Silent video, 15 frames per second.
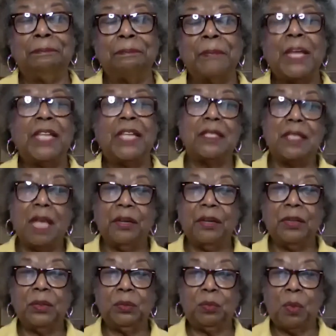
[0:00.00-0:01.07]

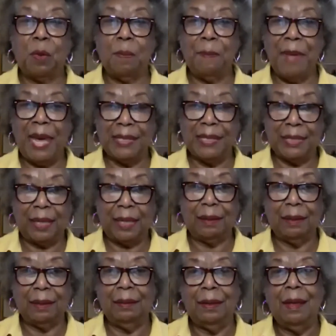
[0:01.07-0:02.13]
subtle
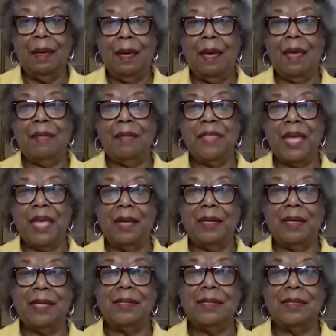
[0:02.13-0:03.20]
romantic. And that
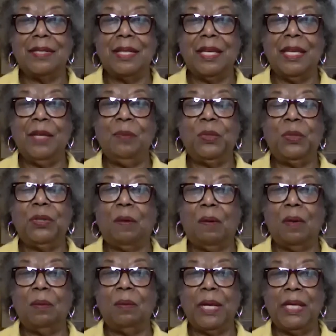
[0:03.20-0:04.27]
is, he would
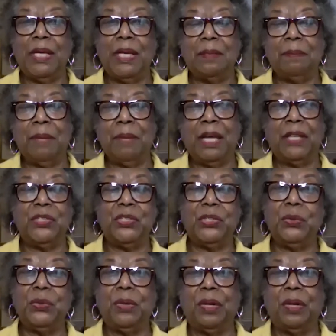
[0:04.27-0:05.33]
always make
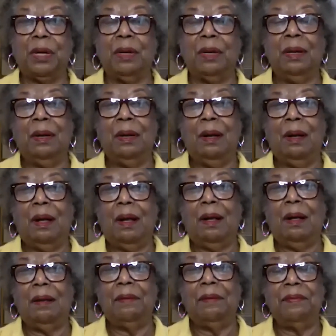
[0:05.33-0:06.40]
sure
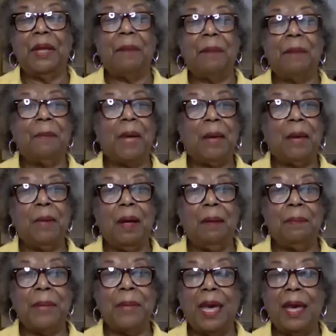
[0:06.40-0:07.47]
that my
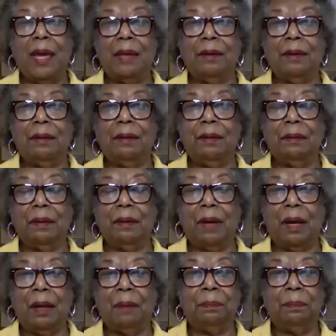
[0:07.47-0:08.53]
mom had her
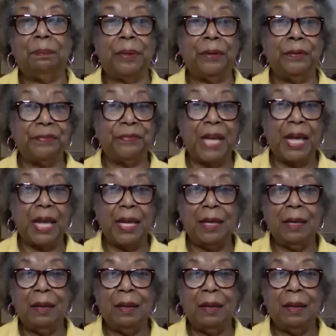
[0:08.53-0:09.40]
birthday